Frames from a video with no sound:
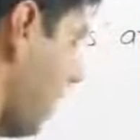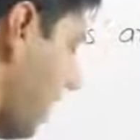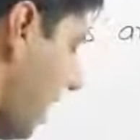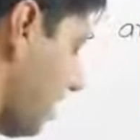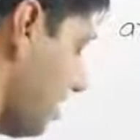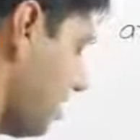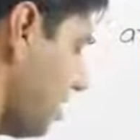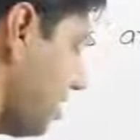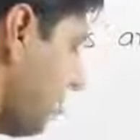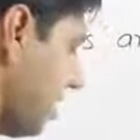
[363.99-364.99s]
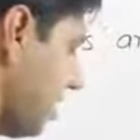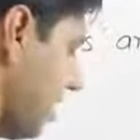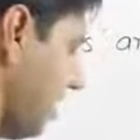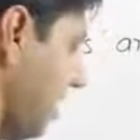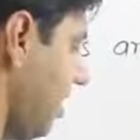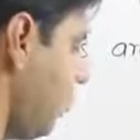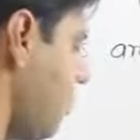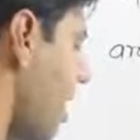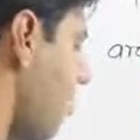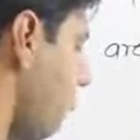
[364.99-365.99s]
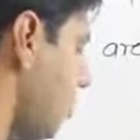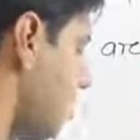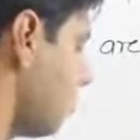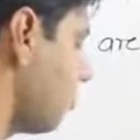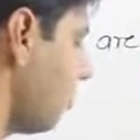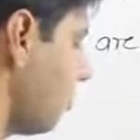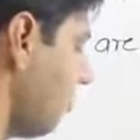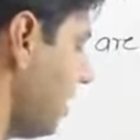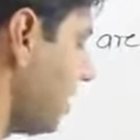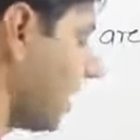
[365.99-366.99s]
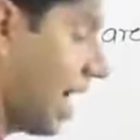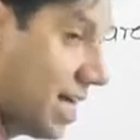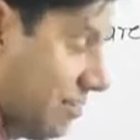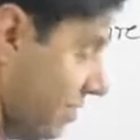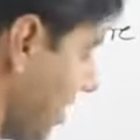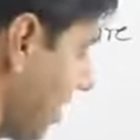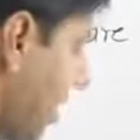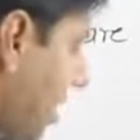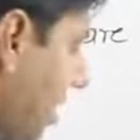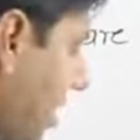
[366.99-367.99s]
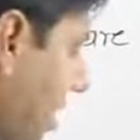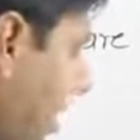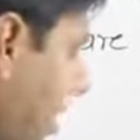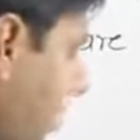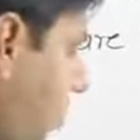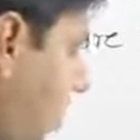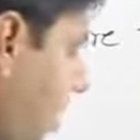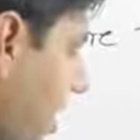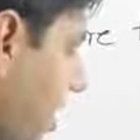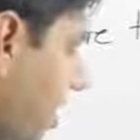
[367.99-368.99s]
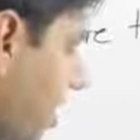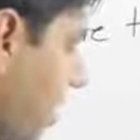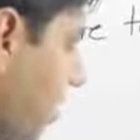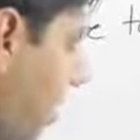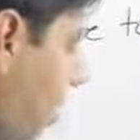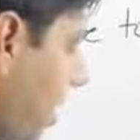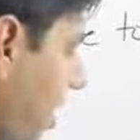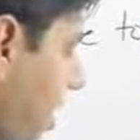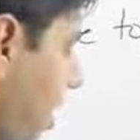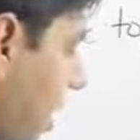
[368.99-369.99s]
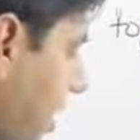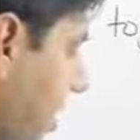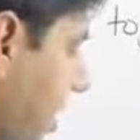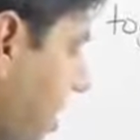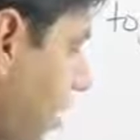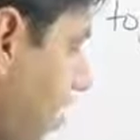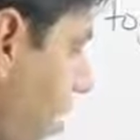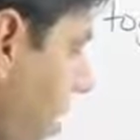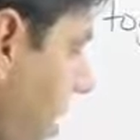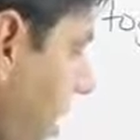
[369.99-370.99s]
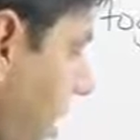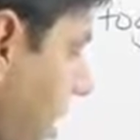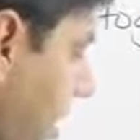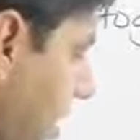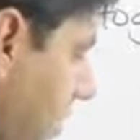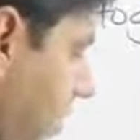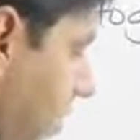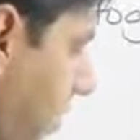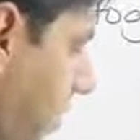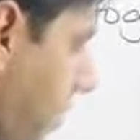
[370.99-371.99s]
another situation here, which is going to be starting with a girl, girl, boy, girl, boy, girl, boy, girl, boy.